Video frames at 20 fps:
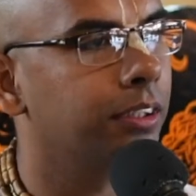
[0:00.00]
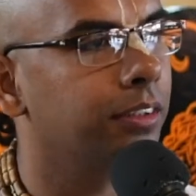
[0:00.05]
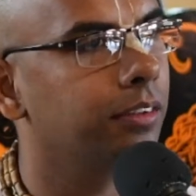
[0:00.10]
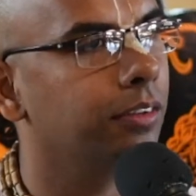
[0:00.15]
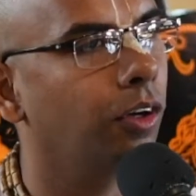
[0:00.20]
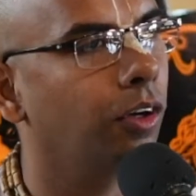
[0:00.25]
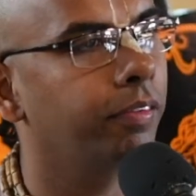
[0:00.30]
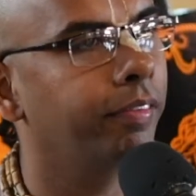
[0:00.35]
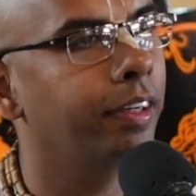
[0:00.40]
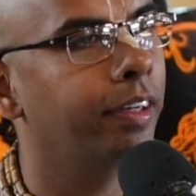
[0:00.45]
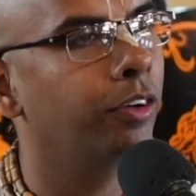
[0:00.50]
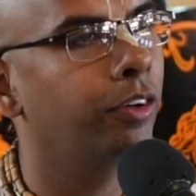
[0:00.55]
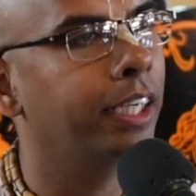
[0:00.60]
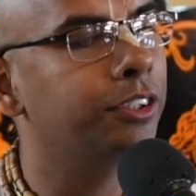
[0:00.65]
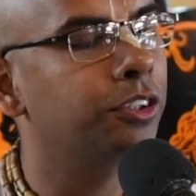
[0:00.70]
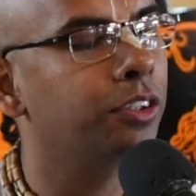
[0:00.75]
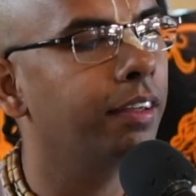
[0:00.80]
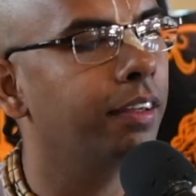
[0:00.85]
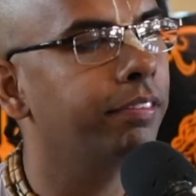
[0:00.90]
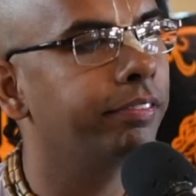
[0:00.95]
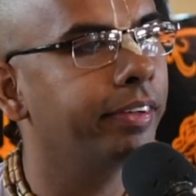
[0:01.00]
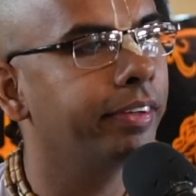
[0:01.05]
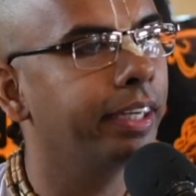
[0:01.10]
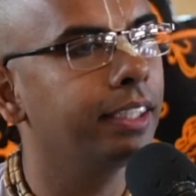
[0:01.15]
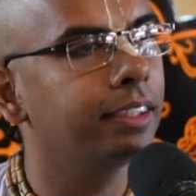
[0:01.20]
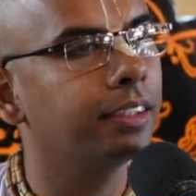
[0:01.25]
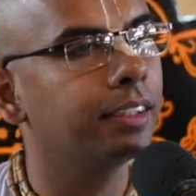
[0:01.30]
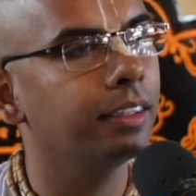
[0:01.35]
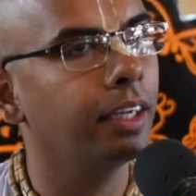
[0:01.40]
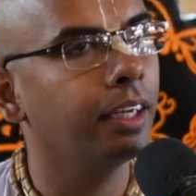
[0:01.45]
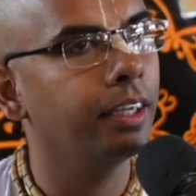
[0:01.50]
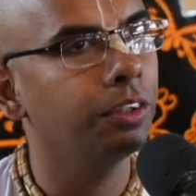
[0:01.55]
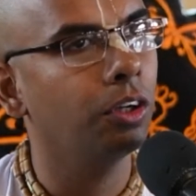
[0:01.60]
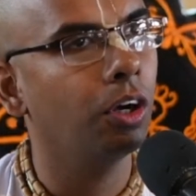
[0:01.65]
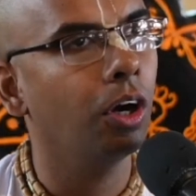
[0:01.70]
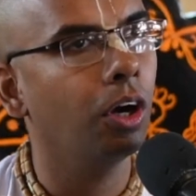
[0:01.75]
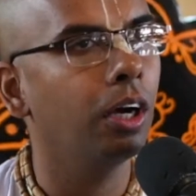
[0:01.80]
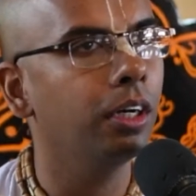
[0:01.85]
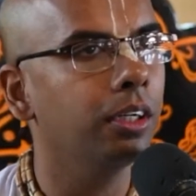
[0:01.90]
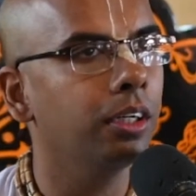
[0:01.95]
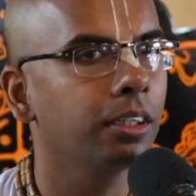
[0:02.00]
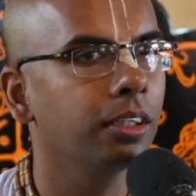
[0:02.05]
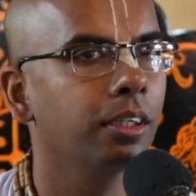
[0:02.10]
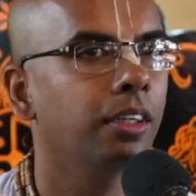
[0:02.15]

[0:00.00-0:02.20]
or one has to have faith in God,